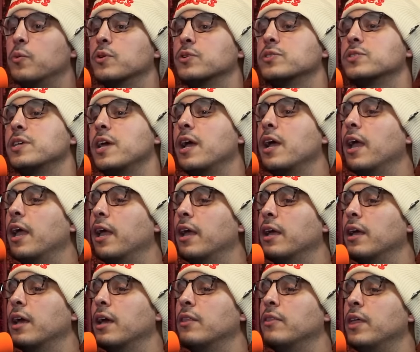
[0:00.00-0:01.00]
were
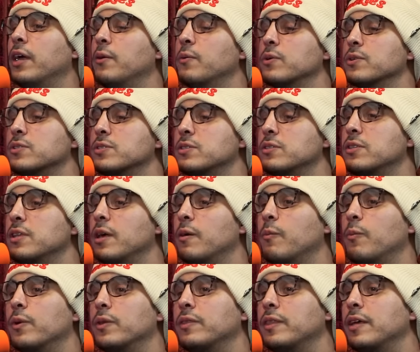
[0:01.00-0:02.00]
saying they were, st-
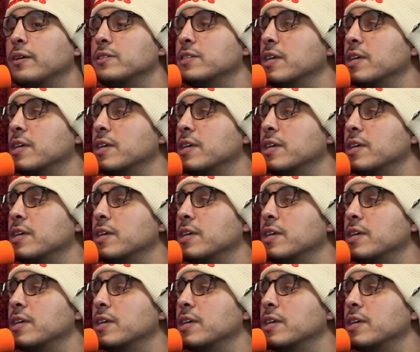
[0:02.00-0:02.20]
but they